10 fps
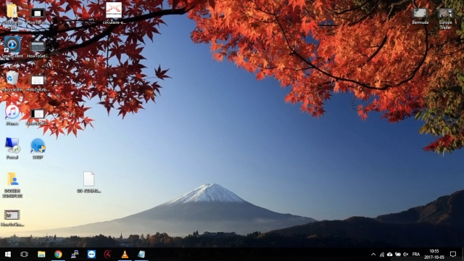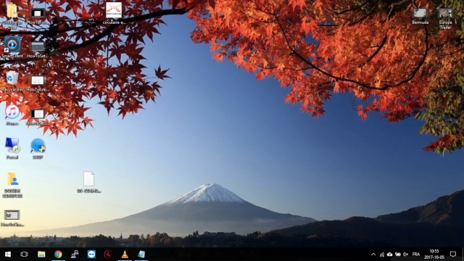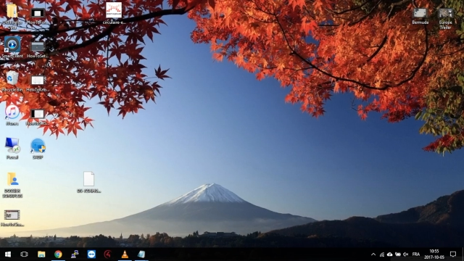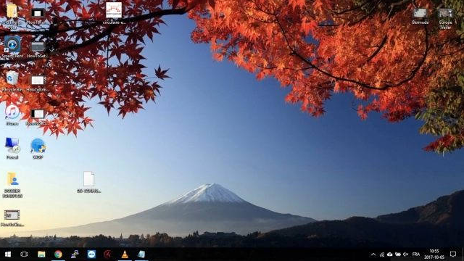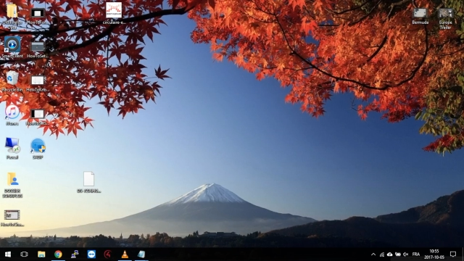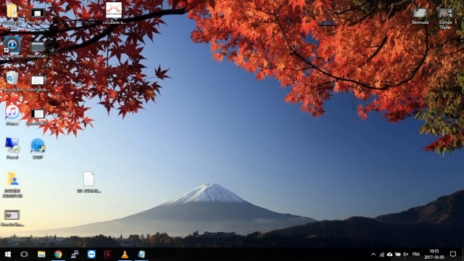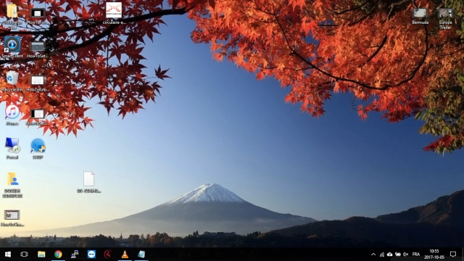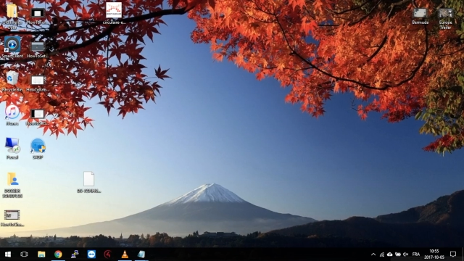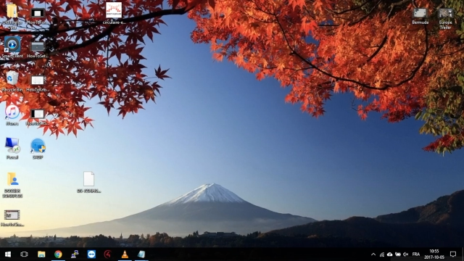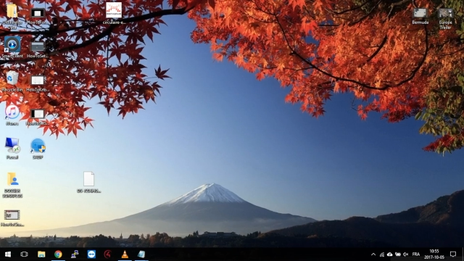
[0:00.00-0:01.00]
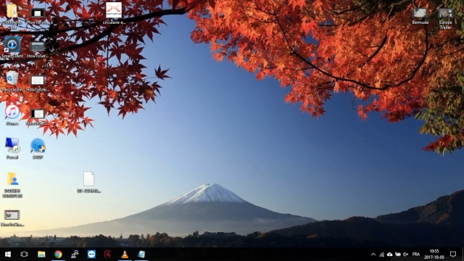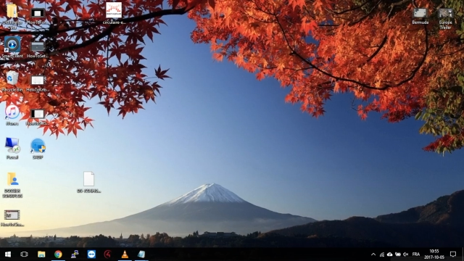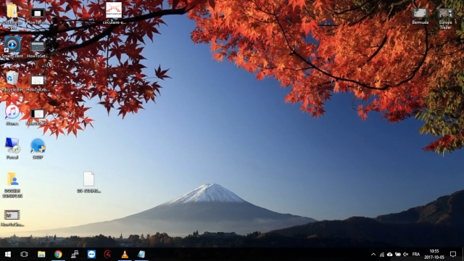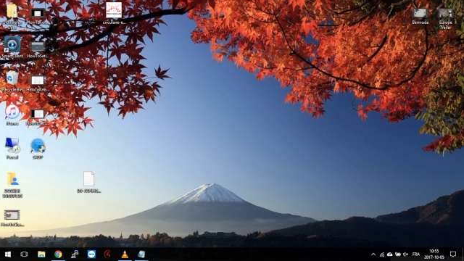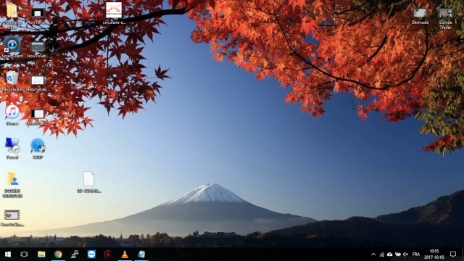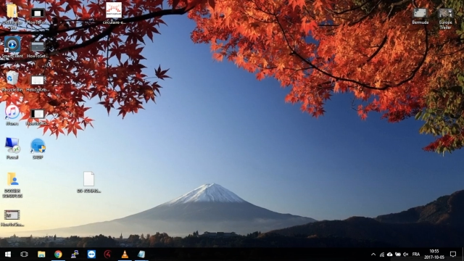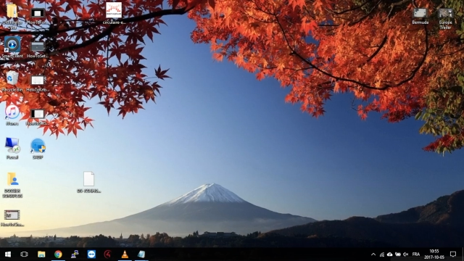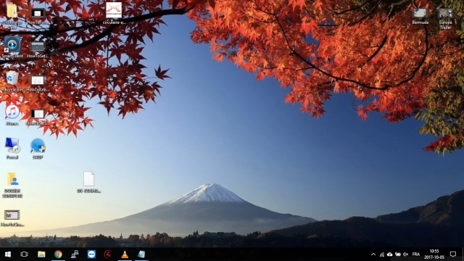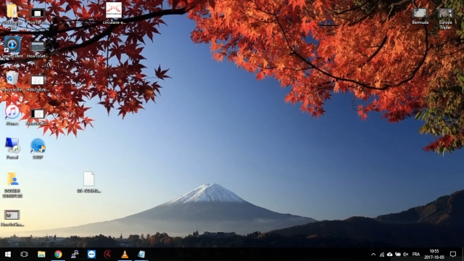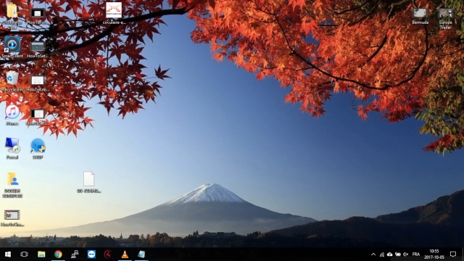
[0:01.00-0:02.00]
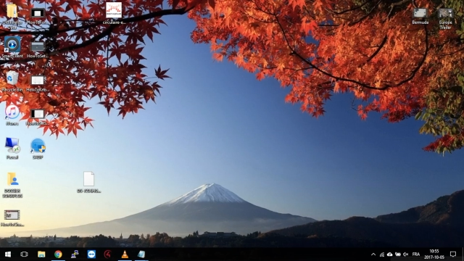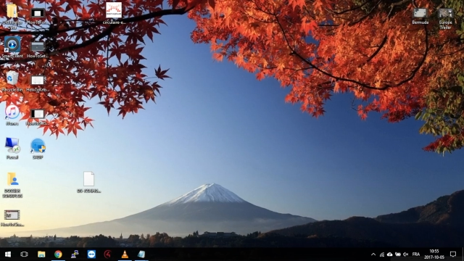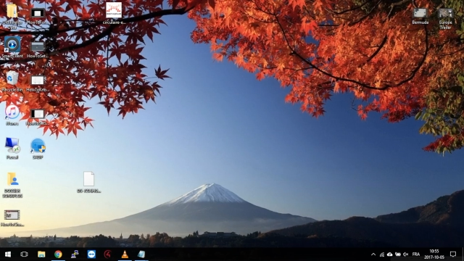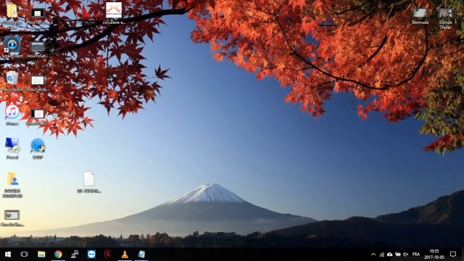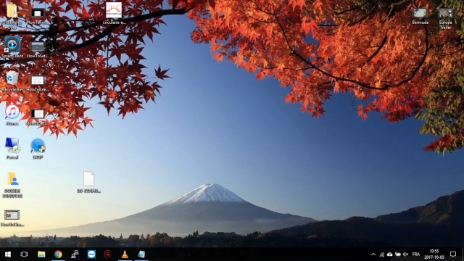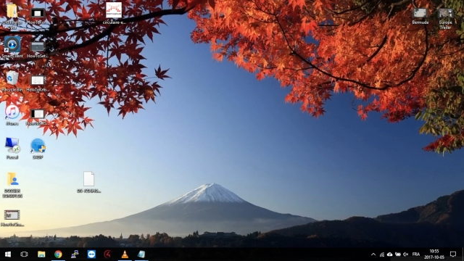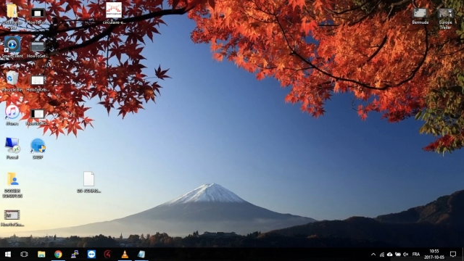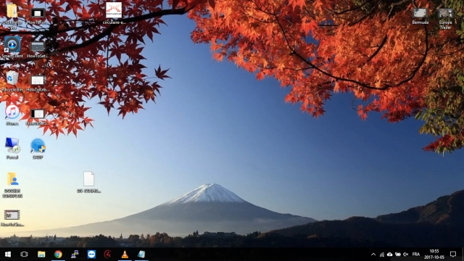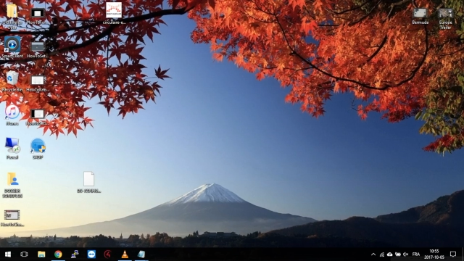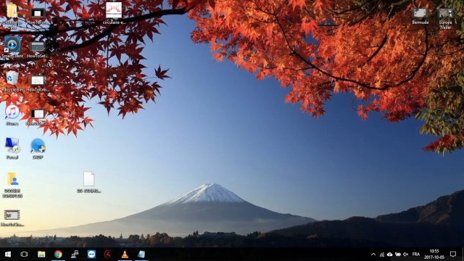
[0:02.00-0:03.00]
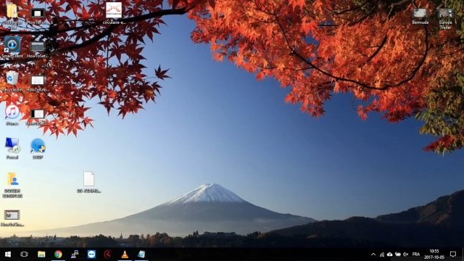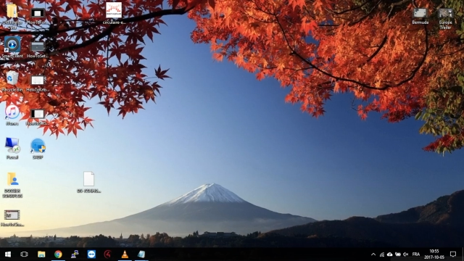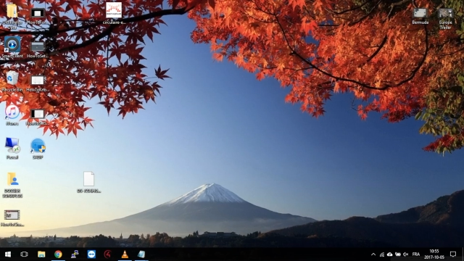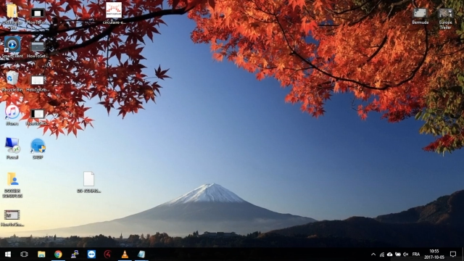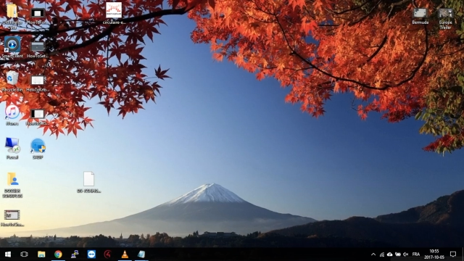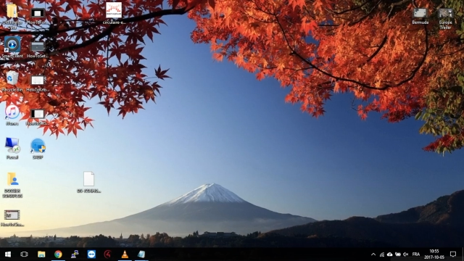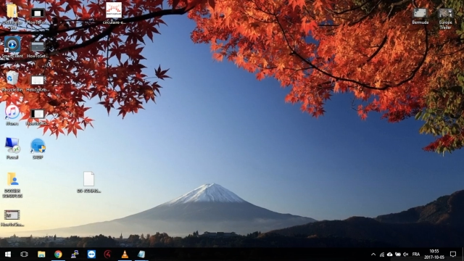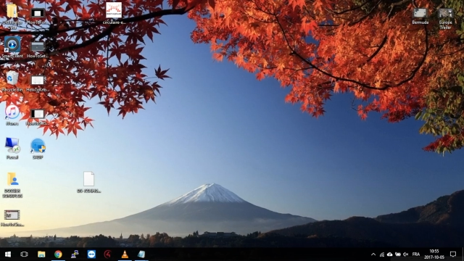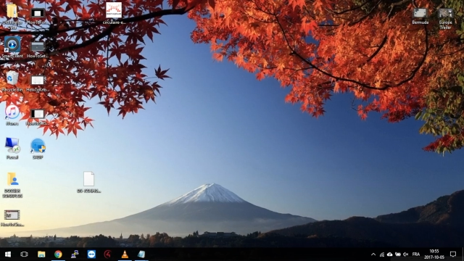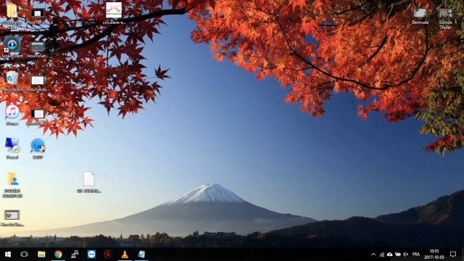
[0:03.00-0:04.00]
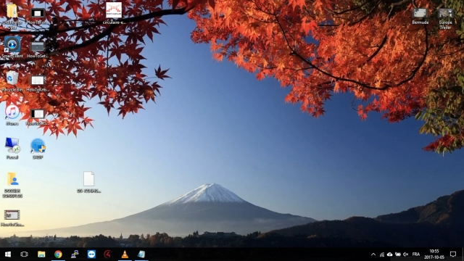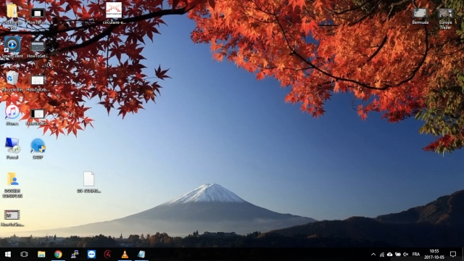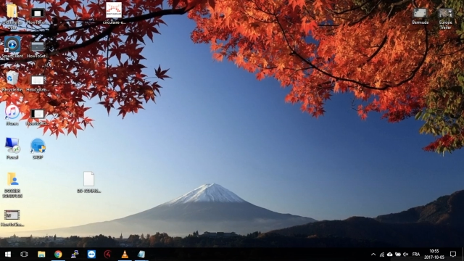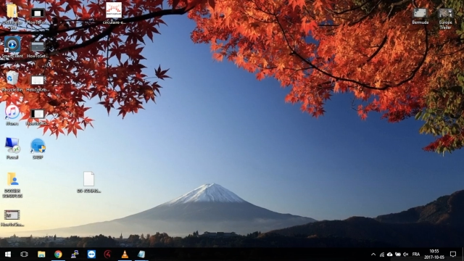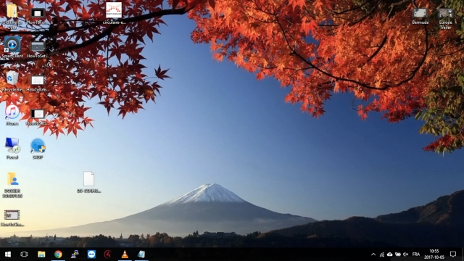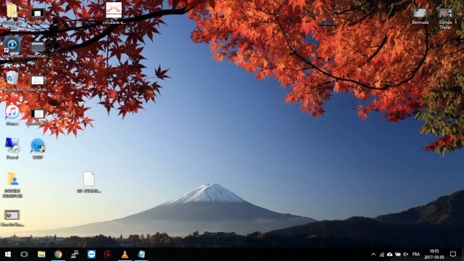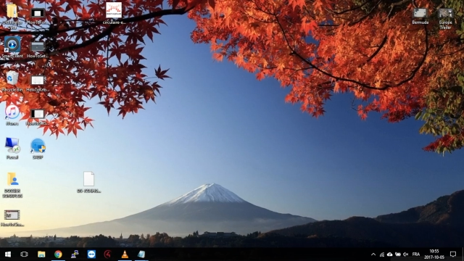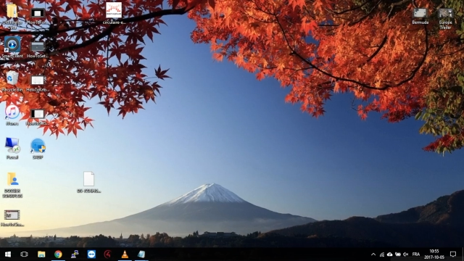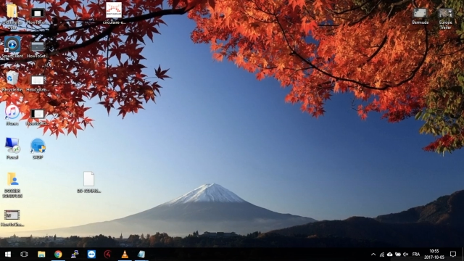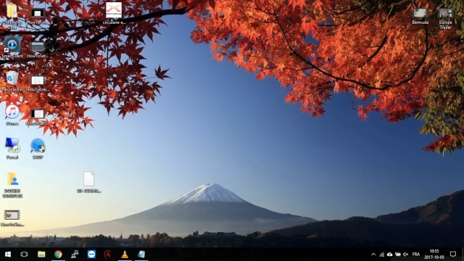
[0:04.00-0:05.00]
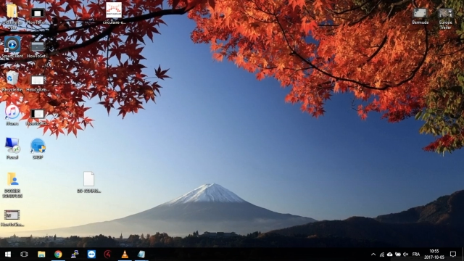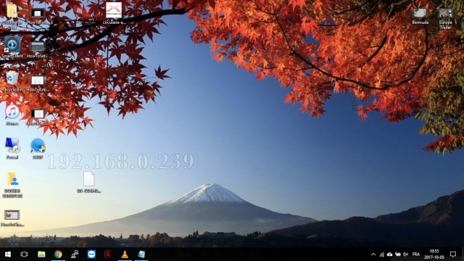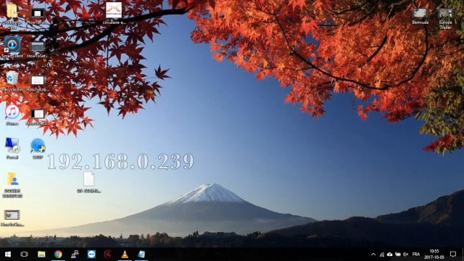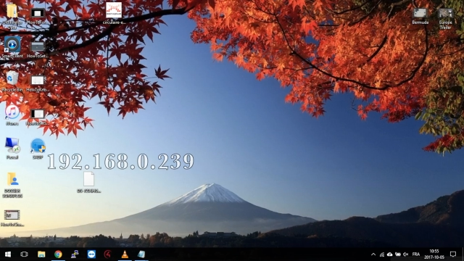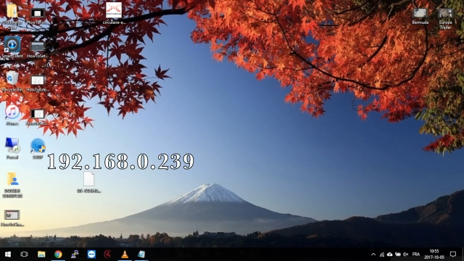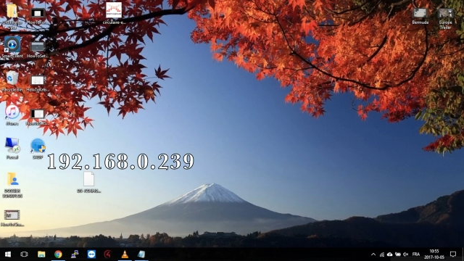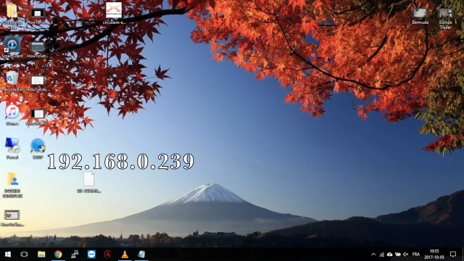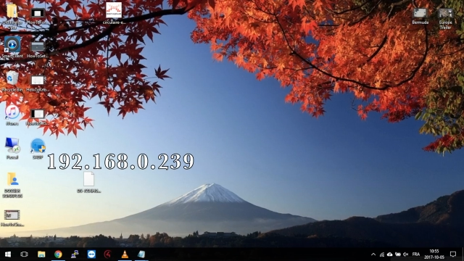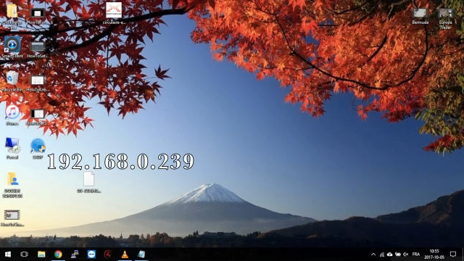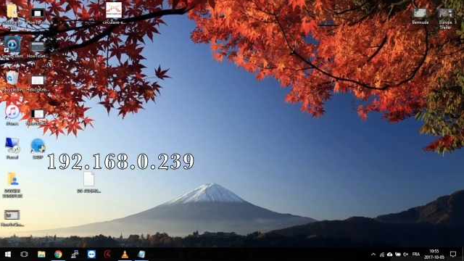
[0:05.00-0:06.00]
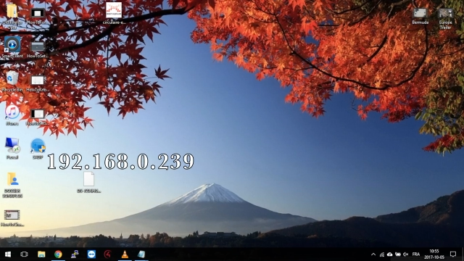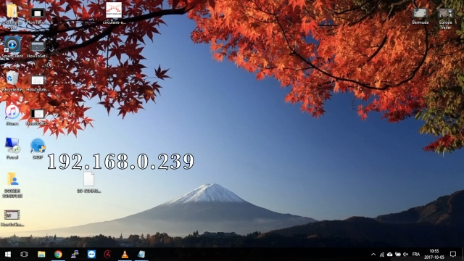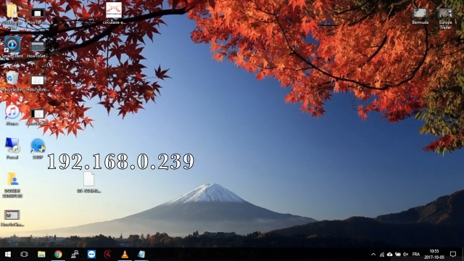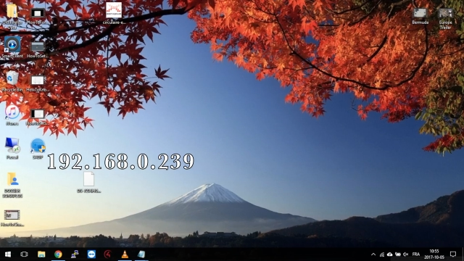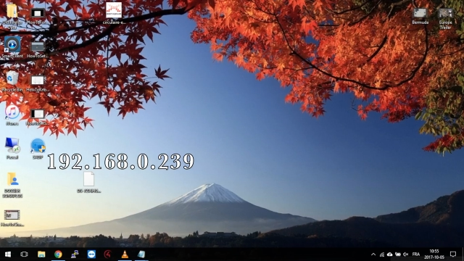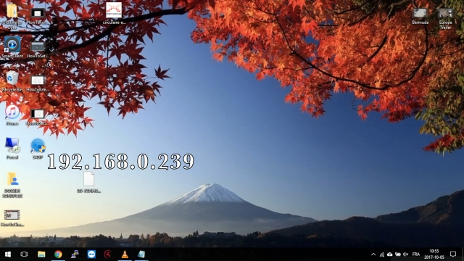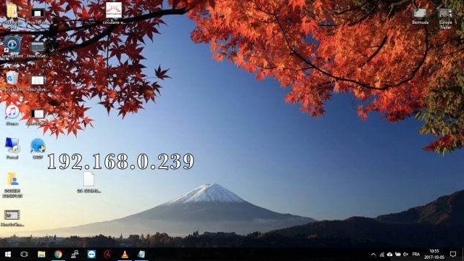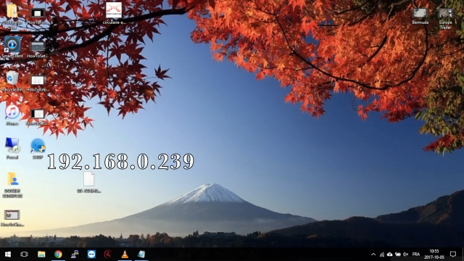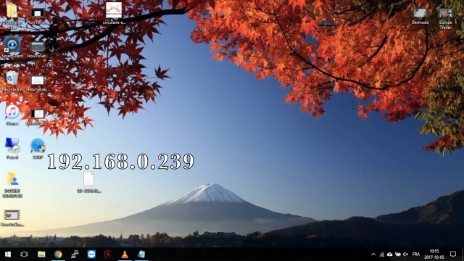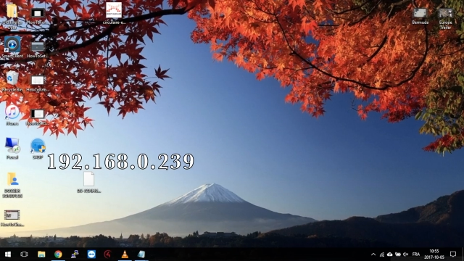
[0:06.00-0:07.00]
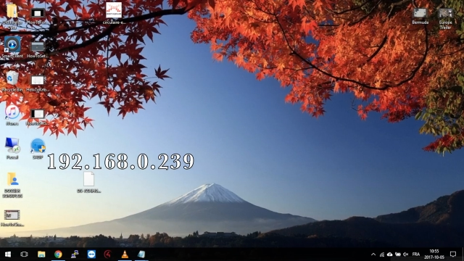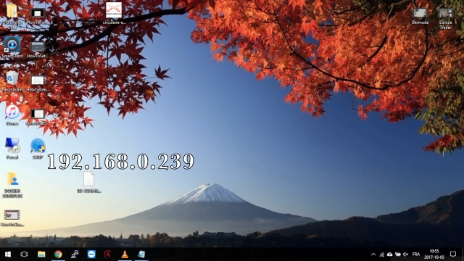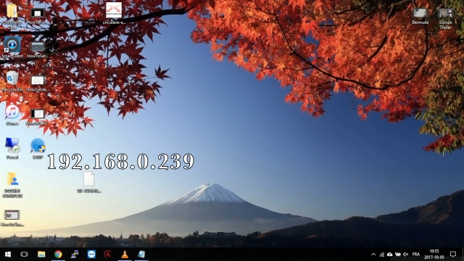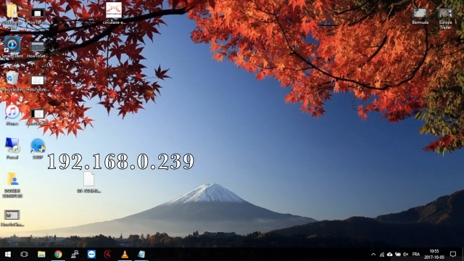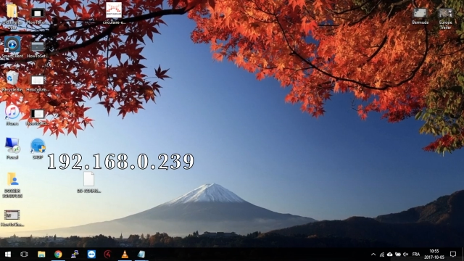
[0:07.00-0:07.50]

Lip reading: [unreadable: no face in view]